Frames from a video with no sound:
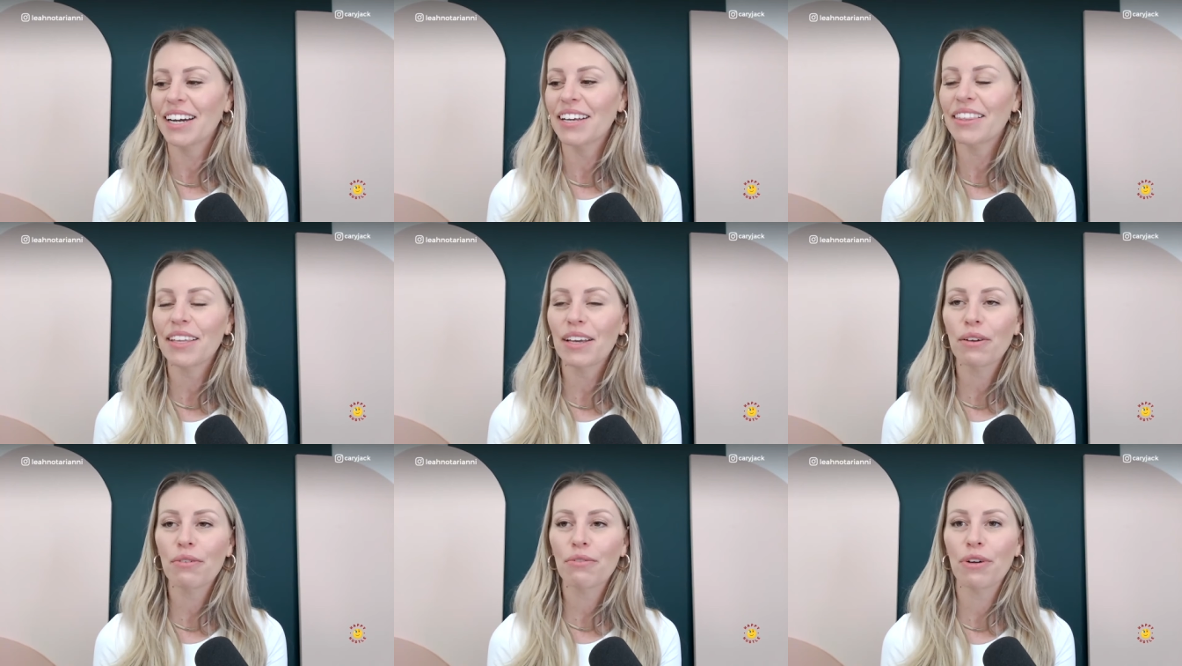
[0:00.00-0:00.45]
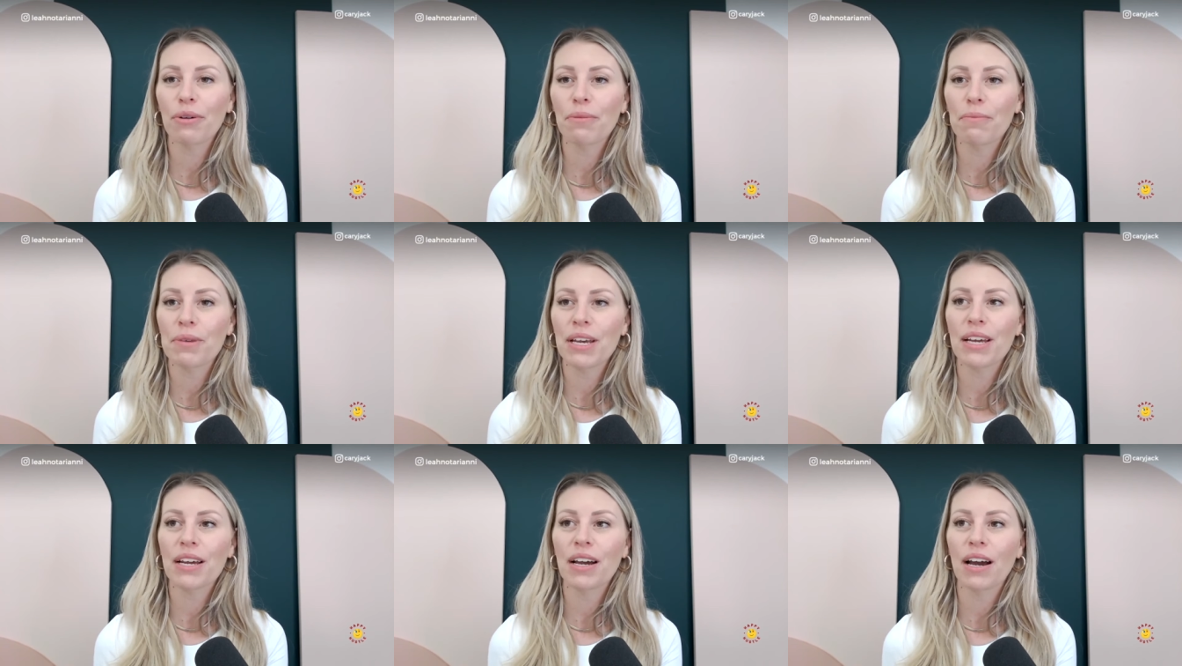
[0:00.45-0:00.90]
I think for
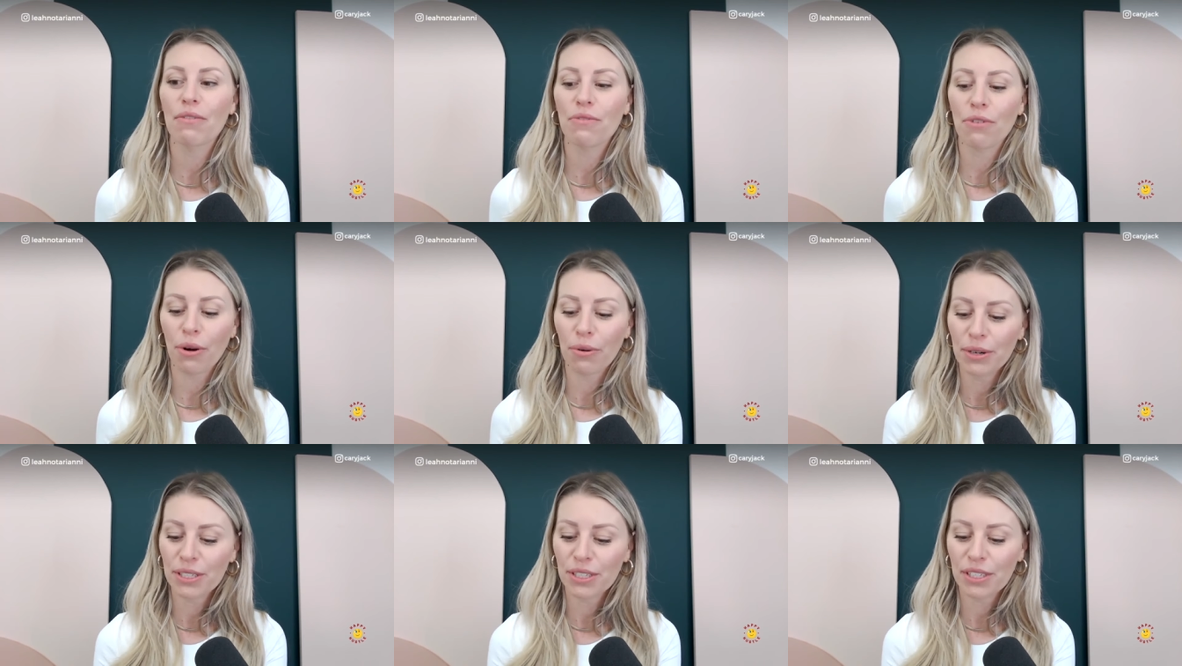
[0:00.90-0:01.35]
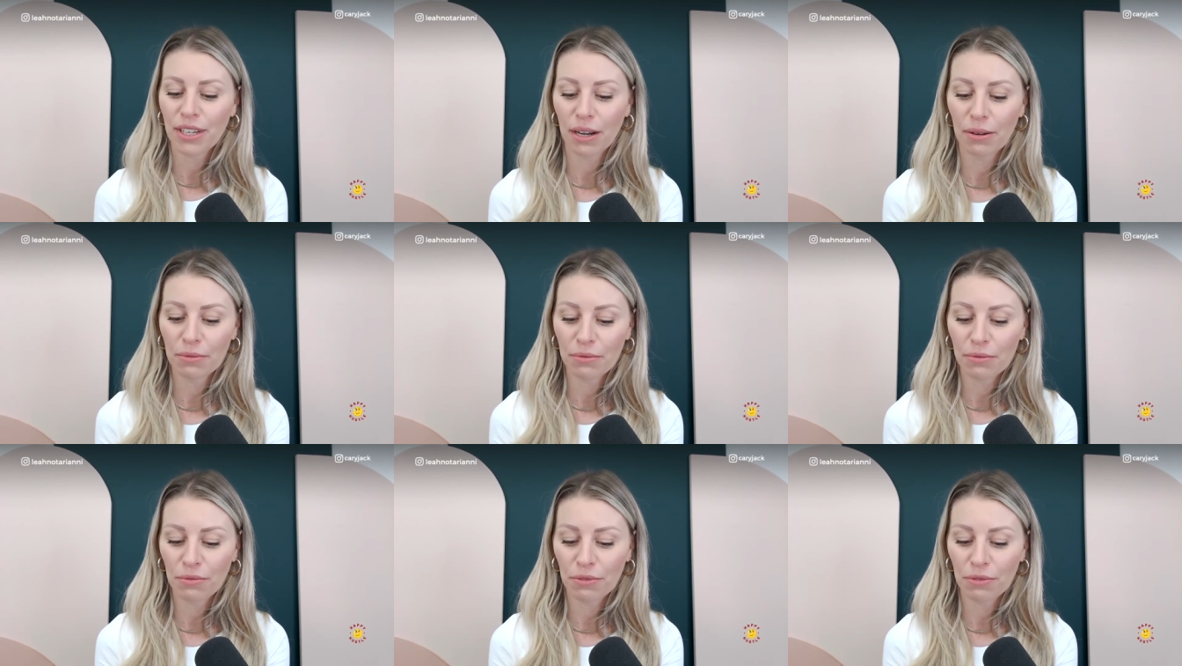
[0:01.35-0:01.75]
me, I've always come